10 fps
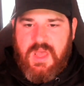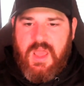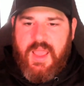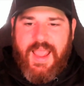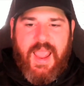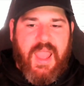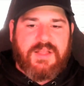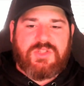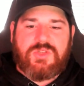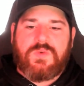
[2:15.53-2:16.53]

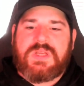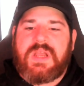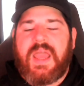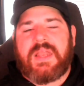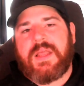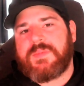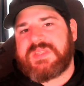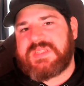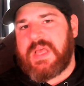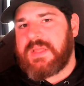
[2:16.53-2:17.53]
And you can end up
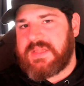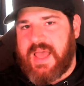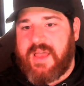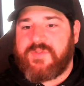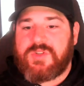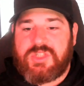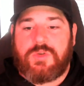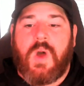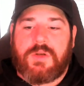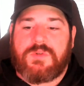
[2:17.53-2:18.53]
selling that for
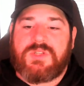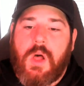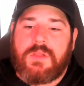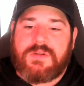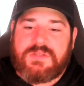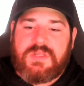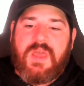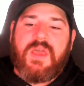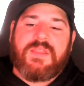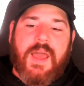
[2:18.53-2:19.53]
$200.
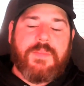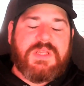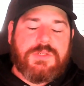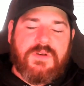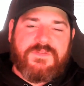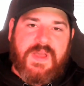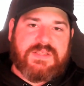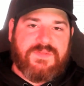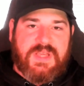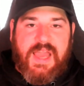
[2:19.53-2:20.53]
That means you
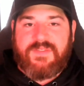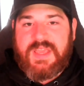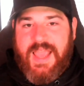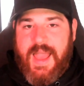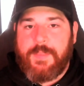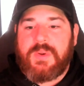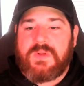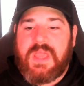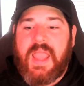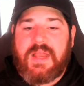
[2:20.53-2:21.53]
effectively have a capital
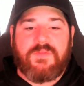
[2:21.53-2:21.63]
gain of